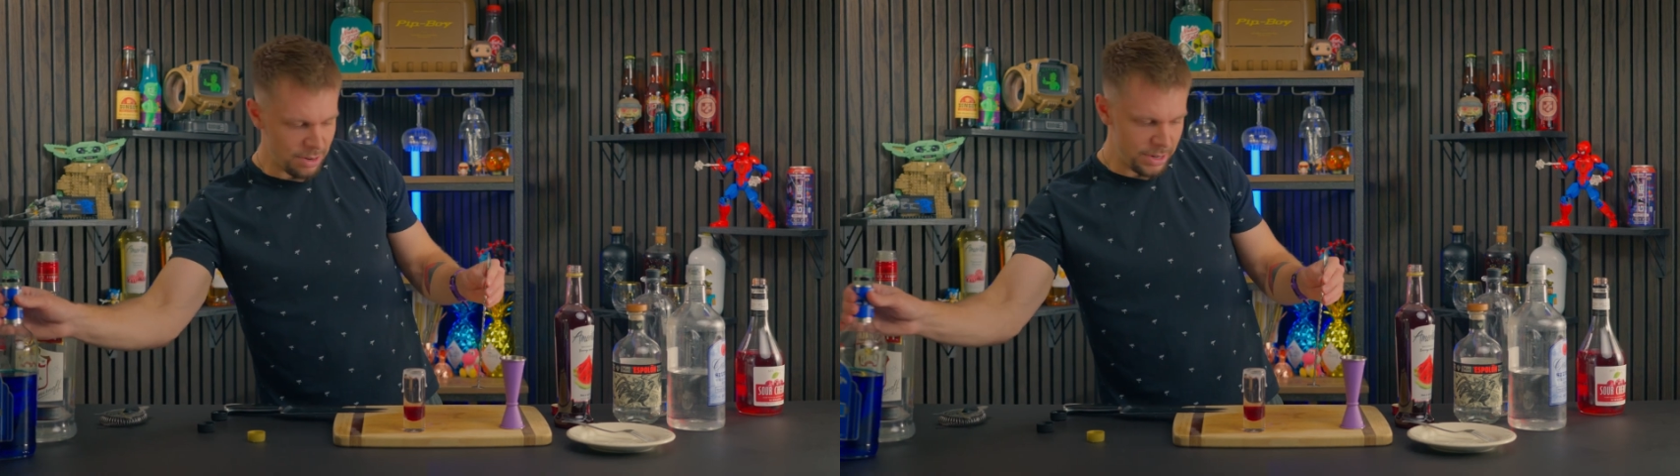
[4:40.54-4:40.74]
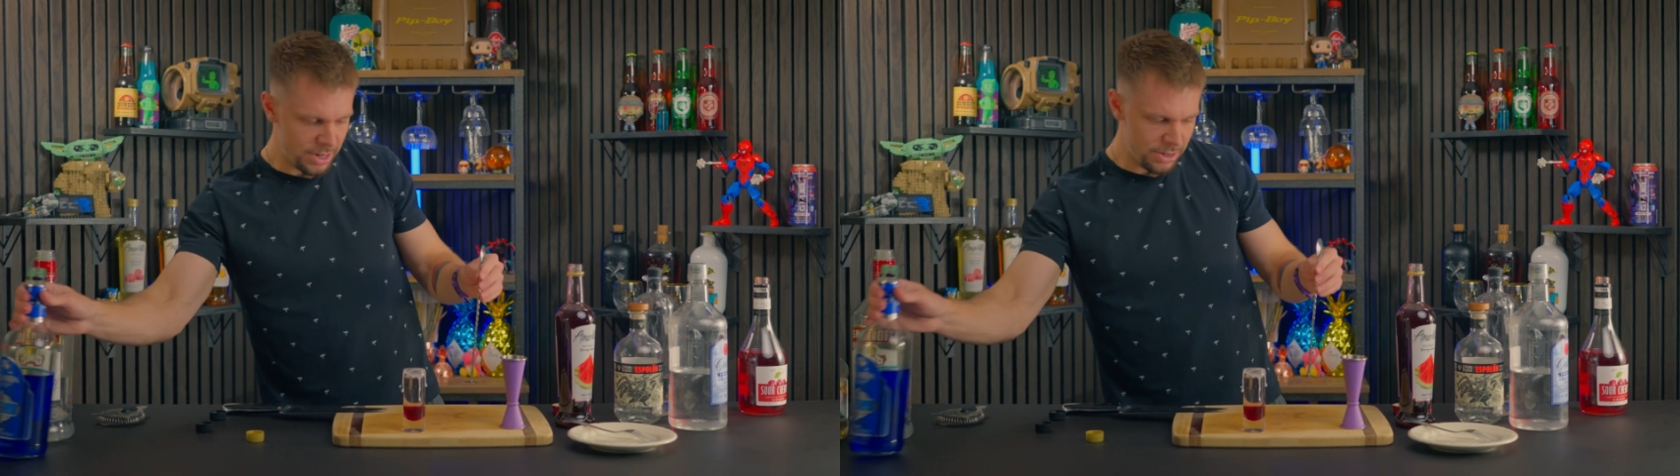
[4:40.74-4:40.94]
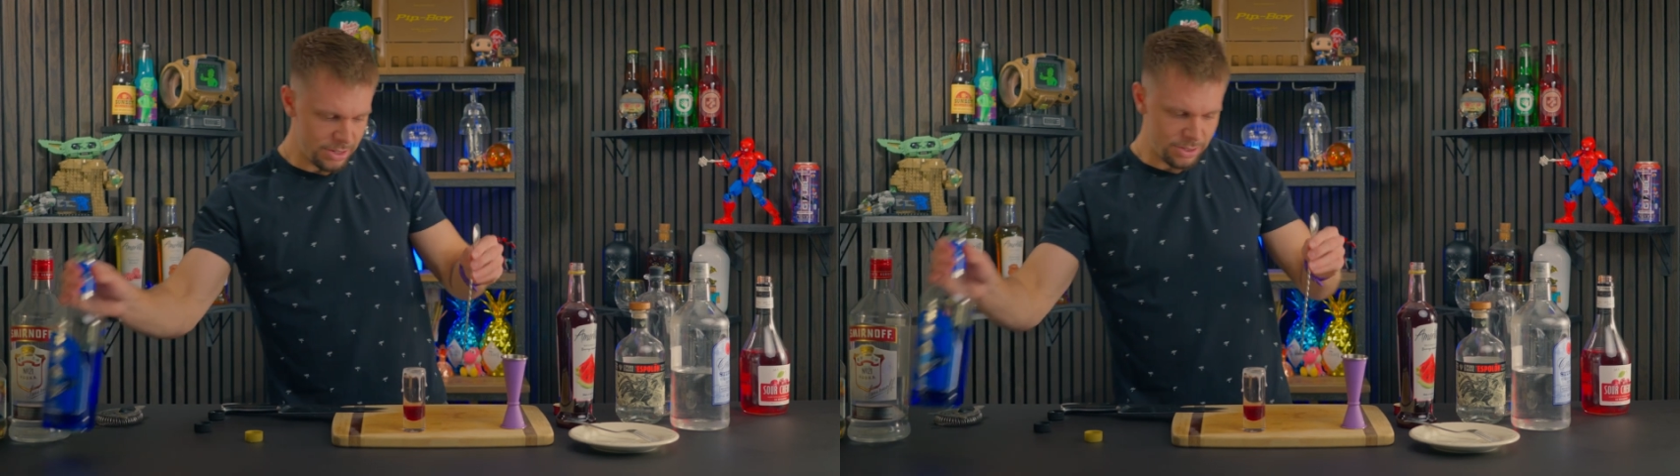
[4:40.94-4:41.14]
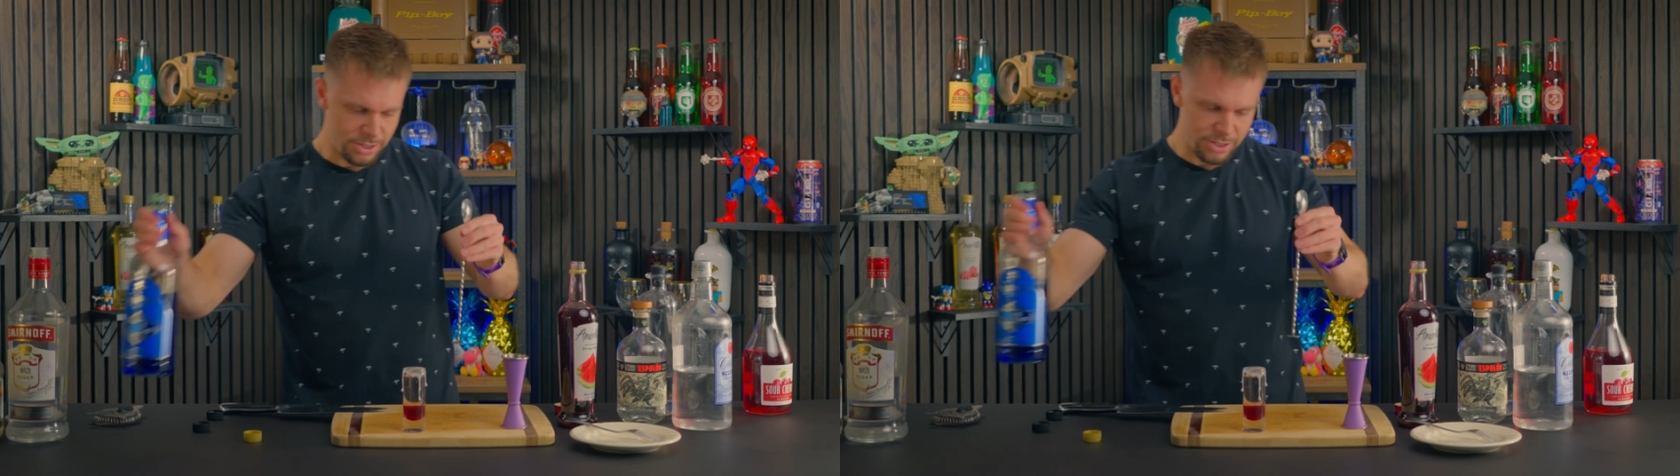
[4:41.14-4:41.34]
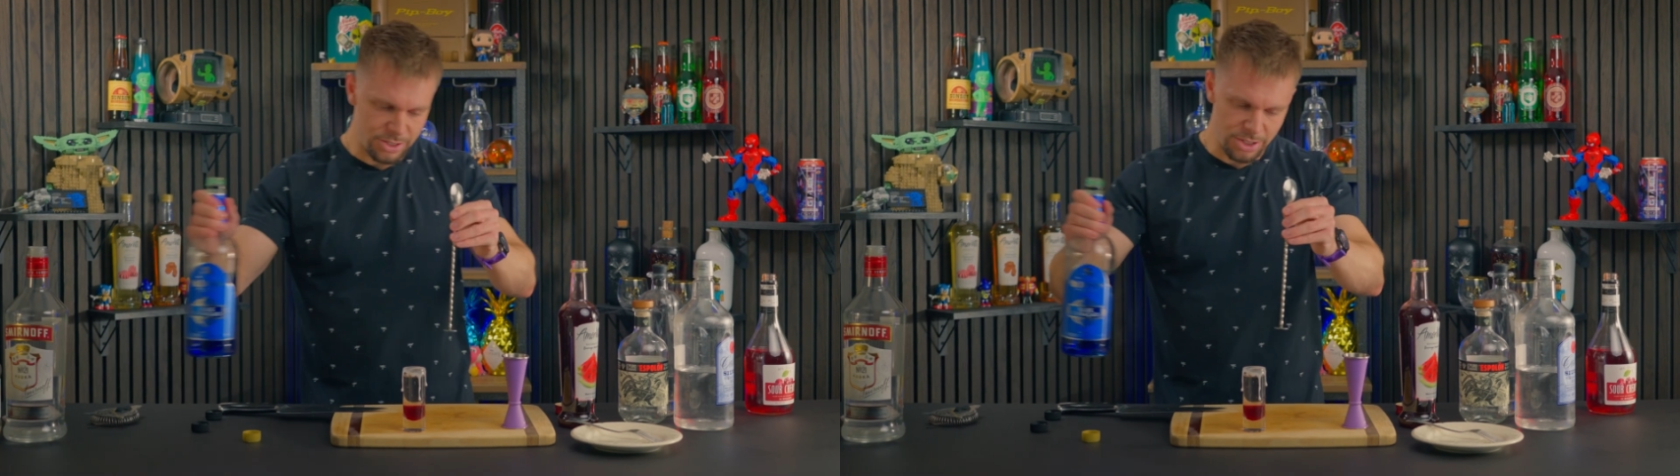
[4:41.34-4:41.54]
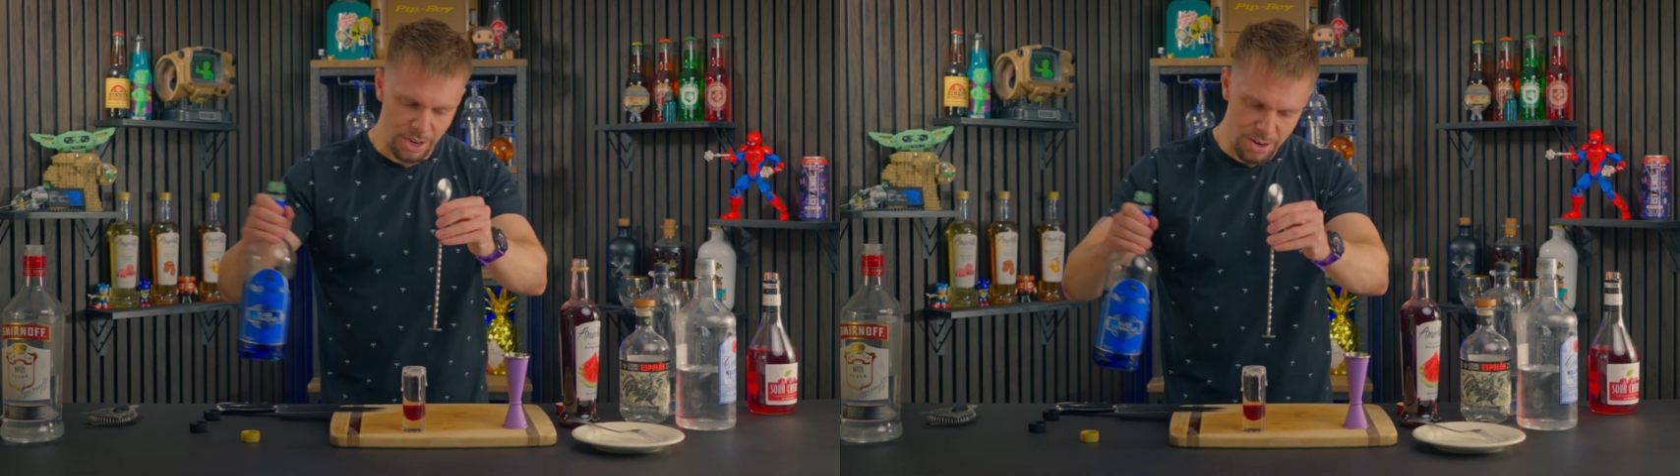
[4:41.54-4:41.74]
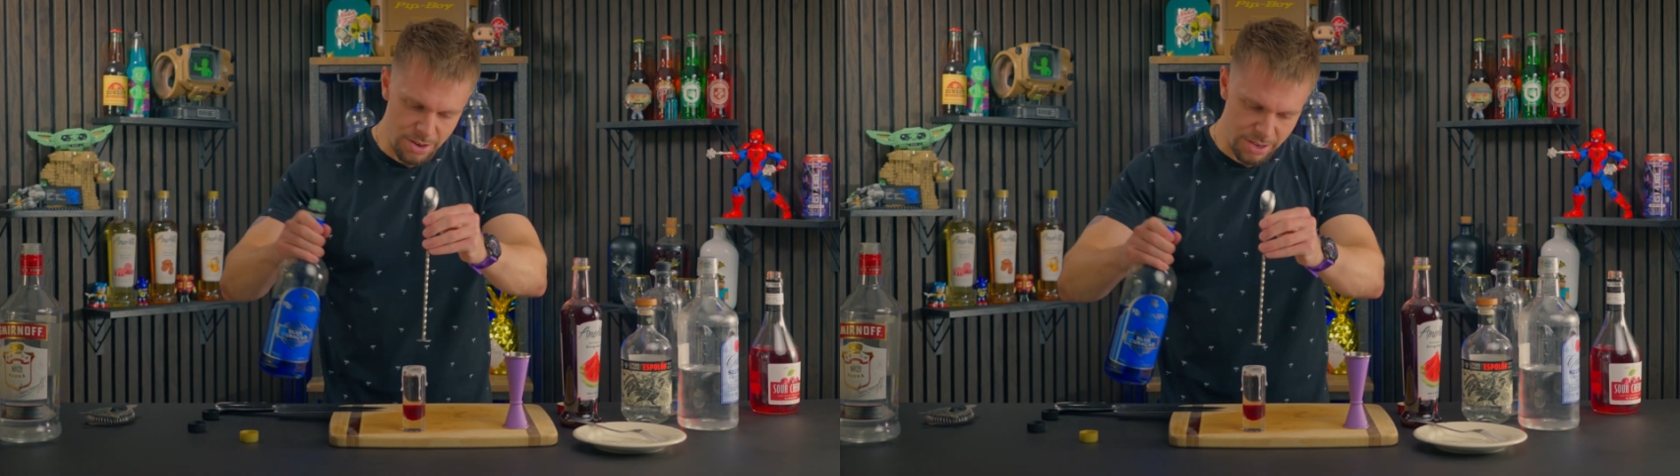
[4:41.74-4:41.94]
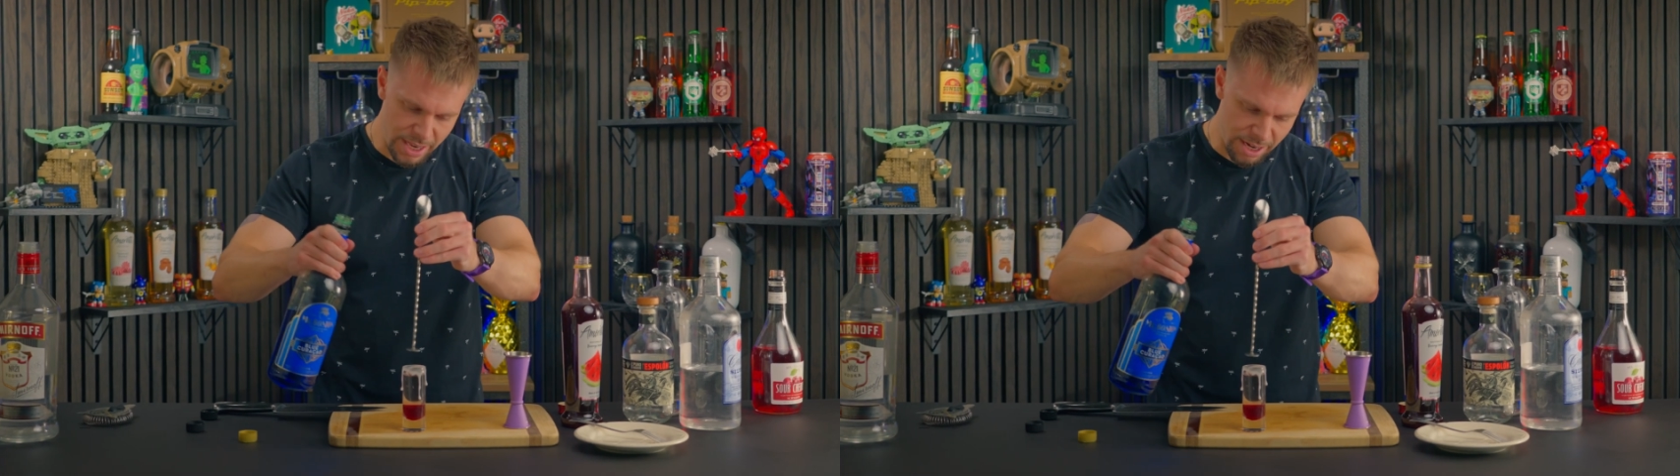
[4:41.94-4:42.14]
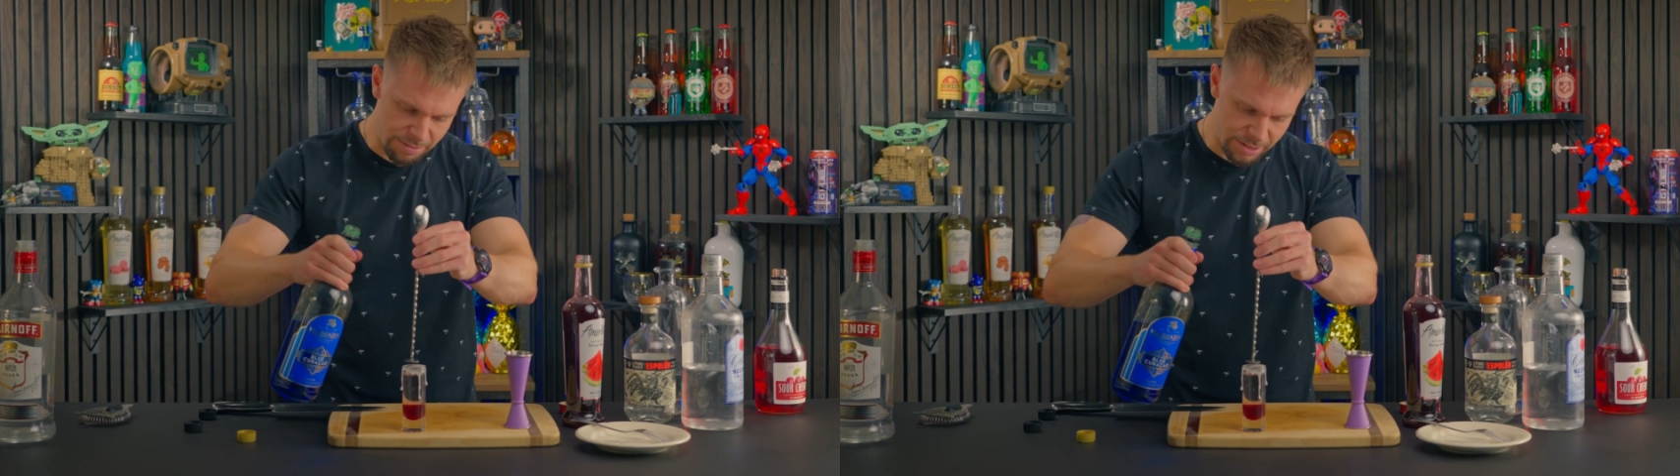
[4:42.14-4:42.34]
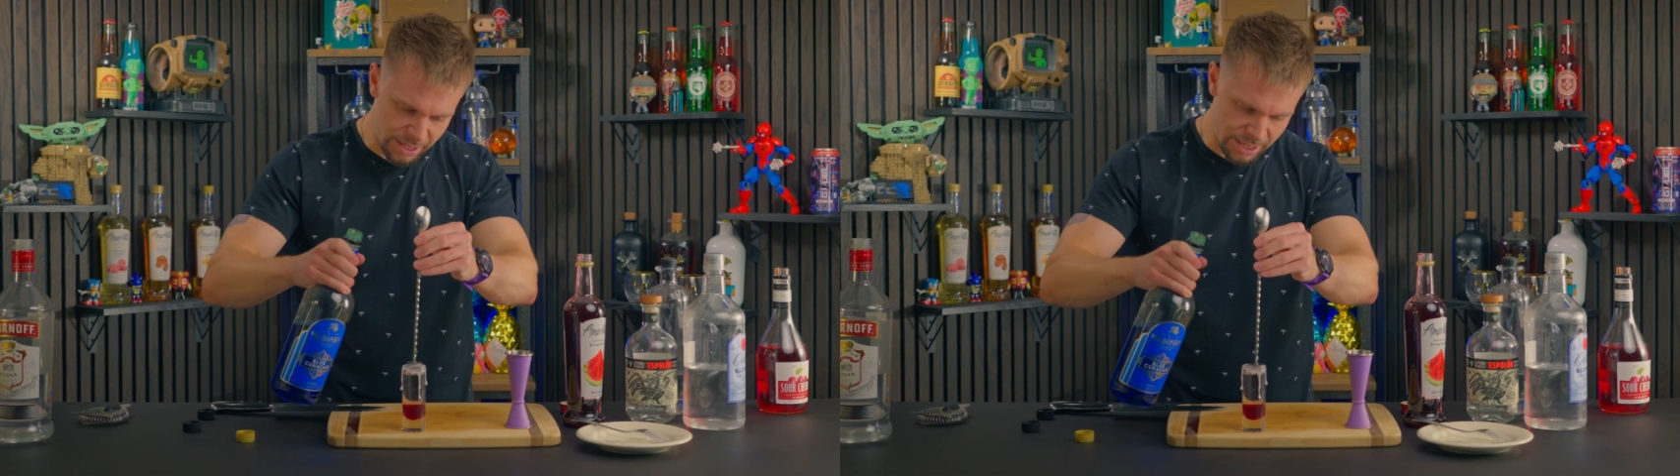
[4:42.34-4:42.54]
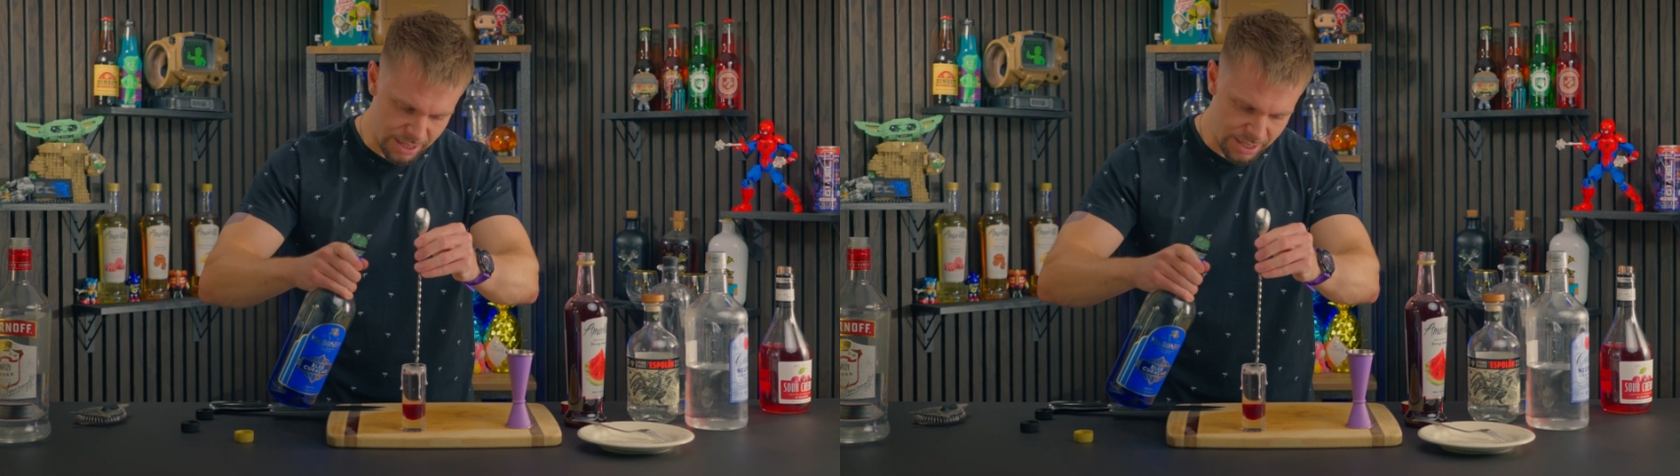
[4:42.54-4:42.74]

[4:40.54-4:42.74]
we are going to so carefully